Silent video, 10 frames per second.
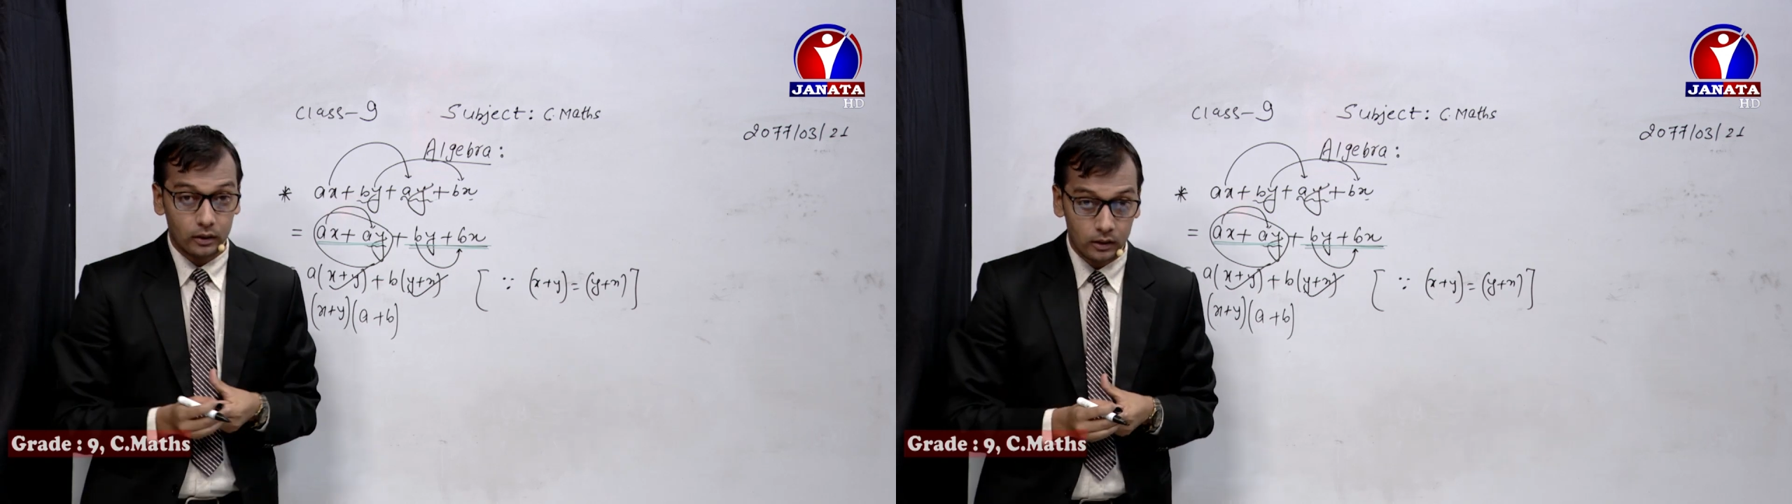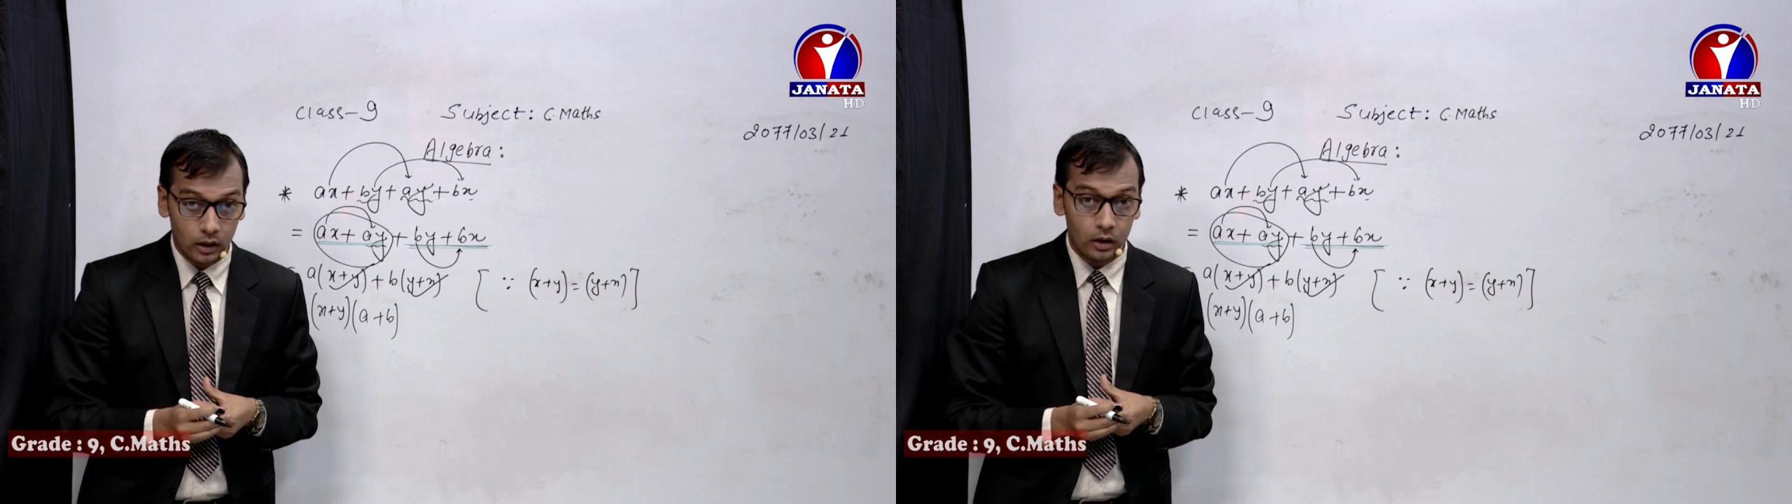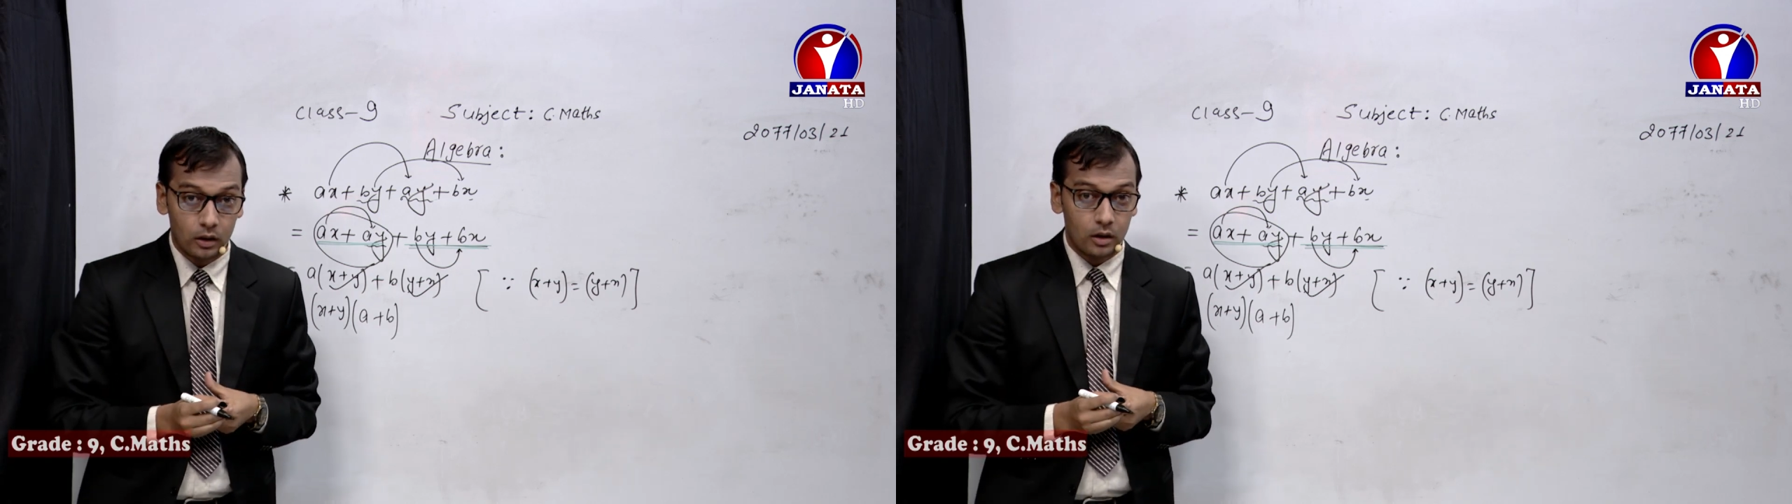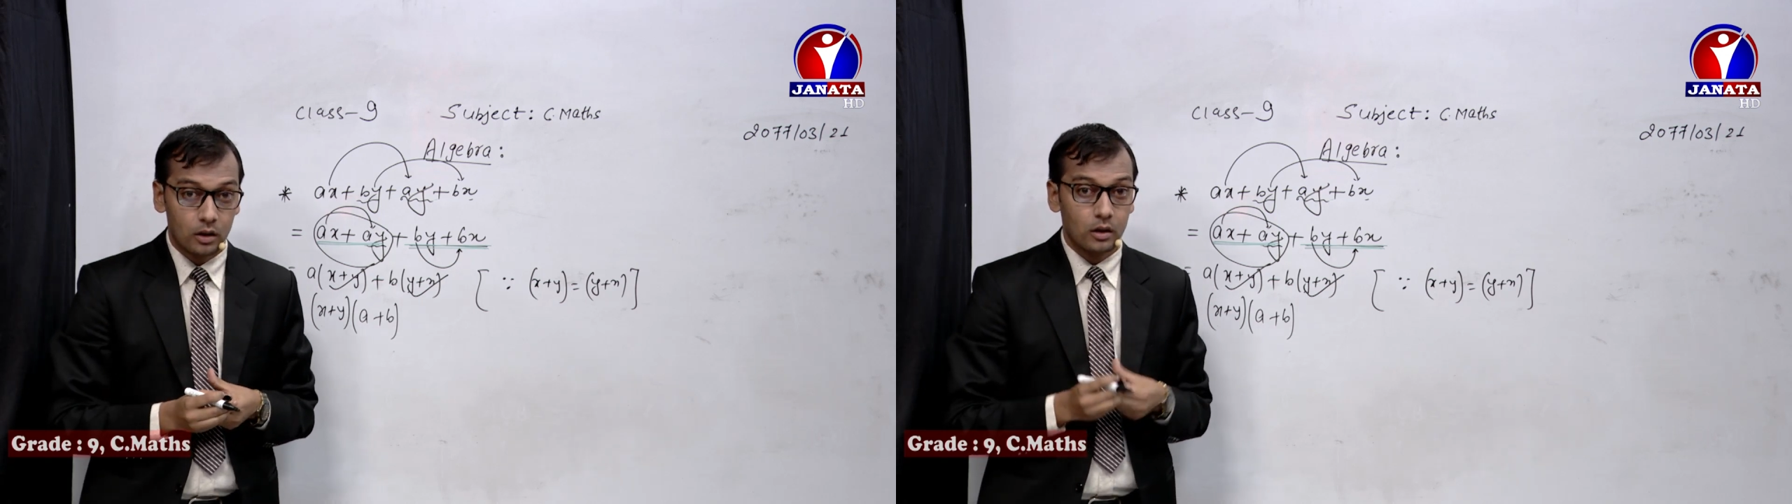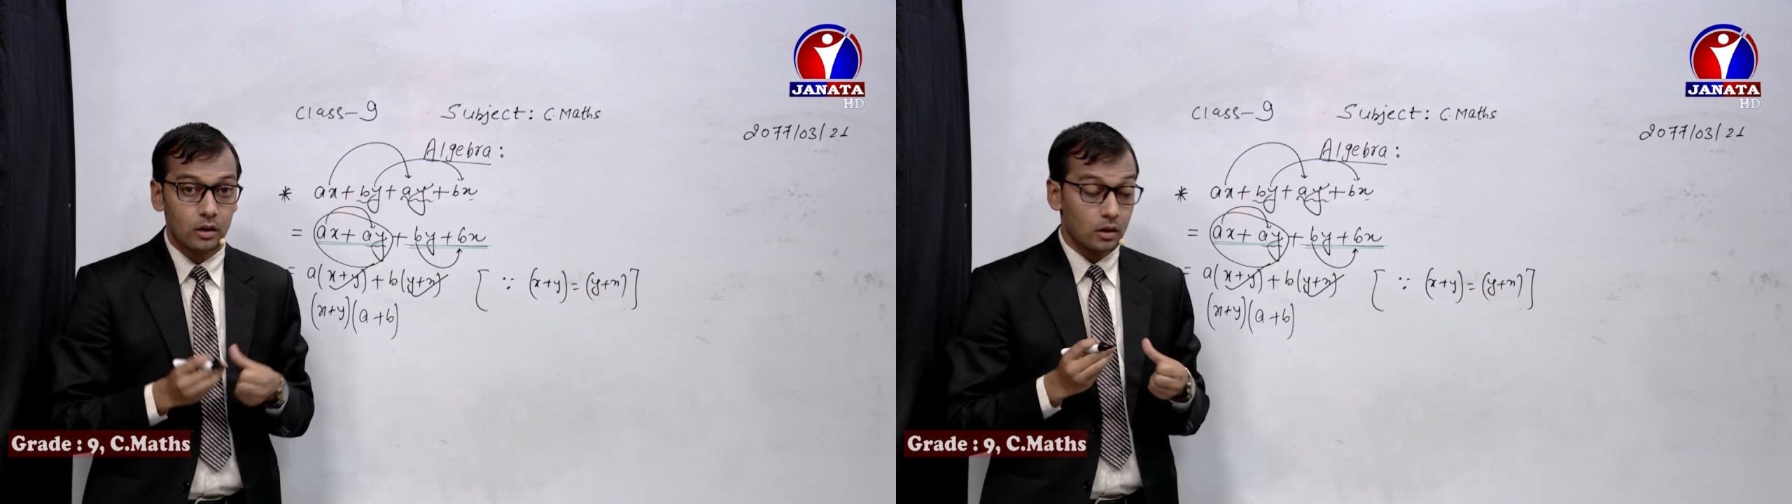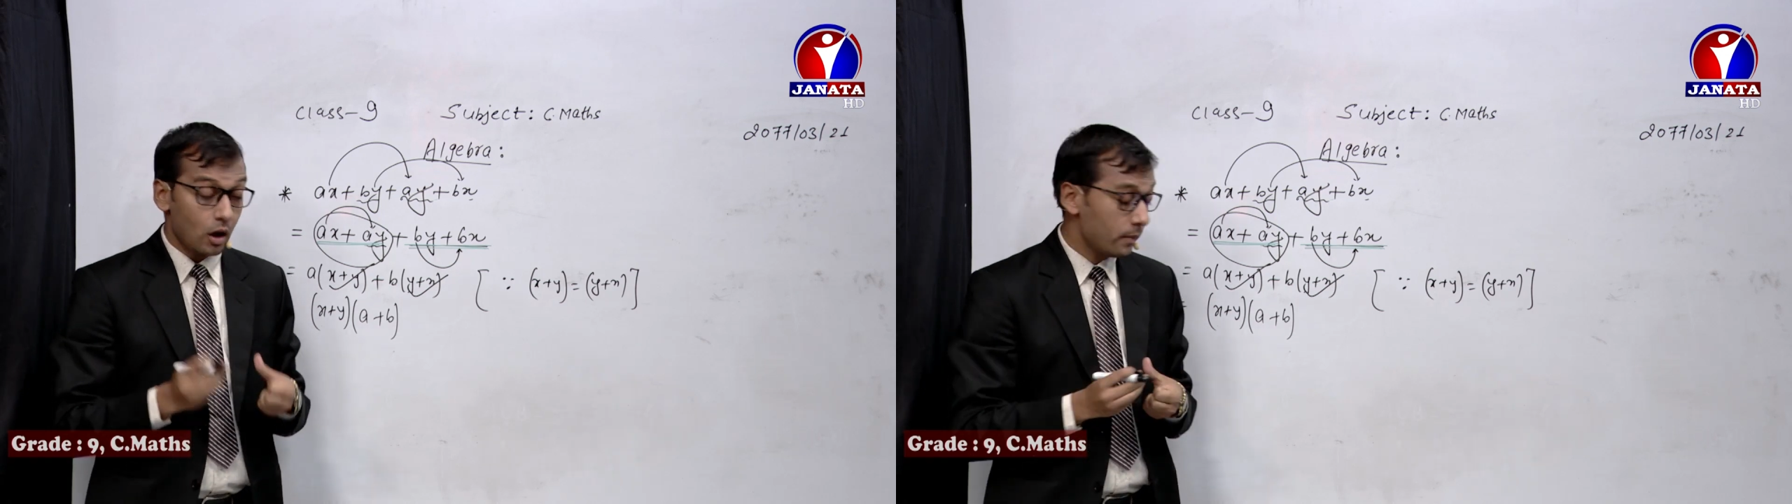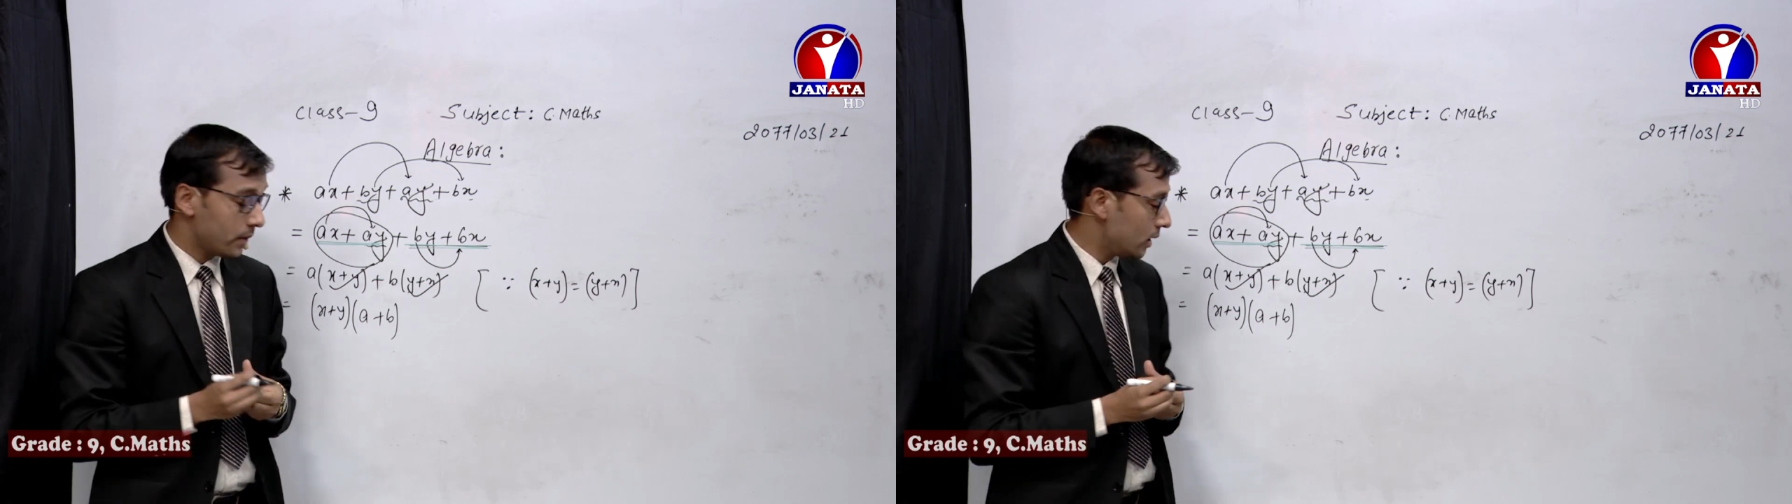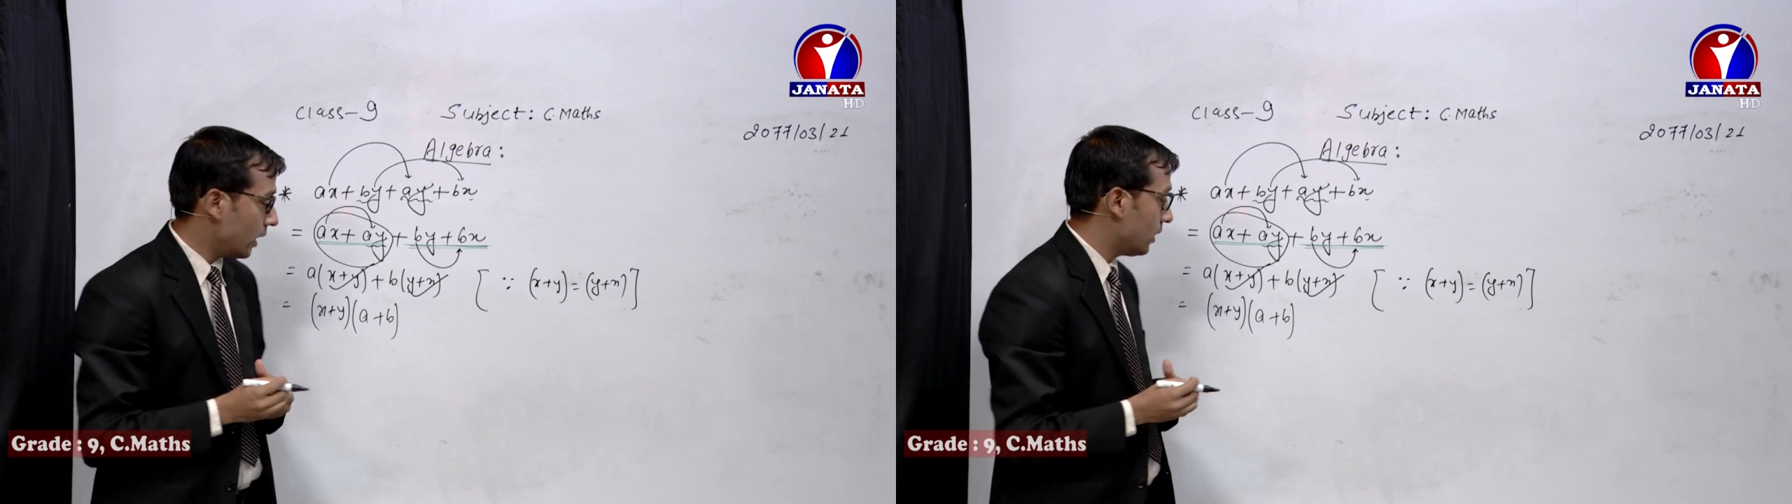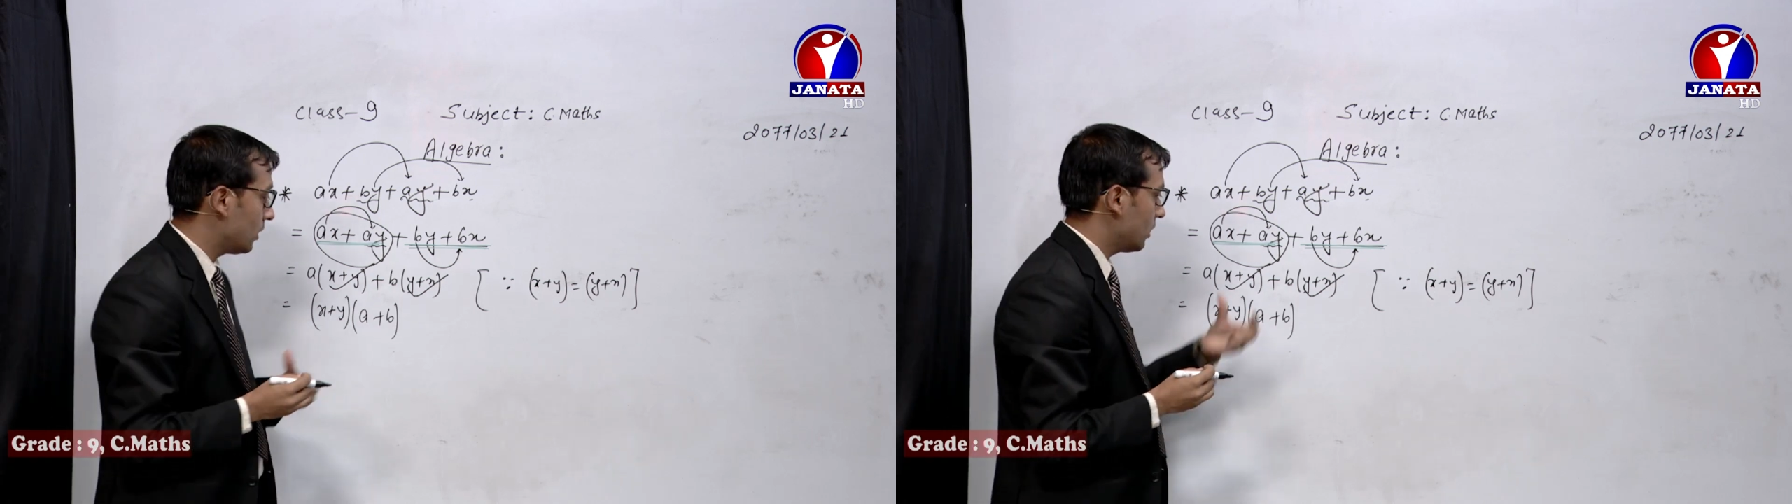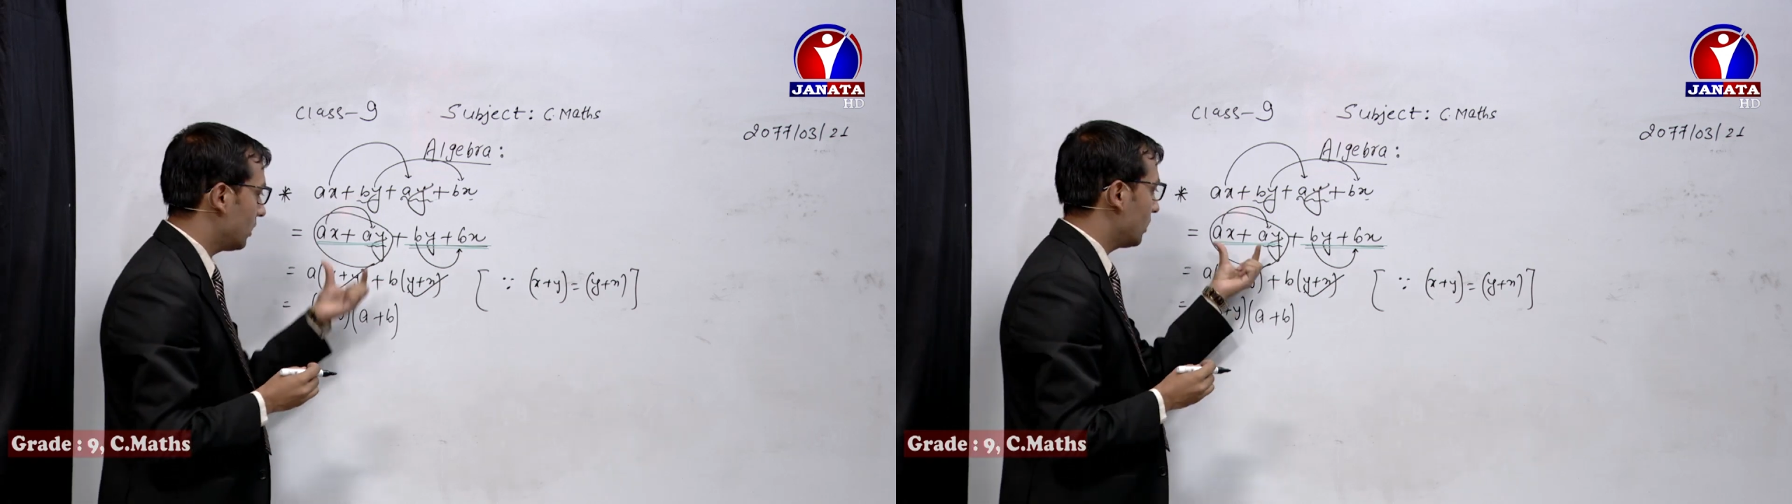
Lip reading: the terms in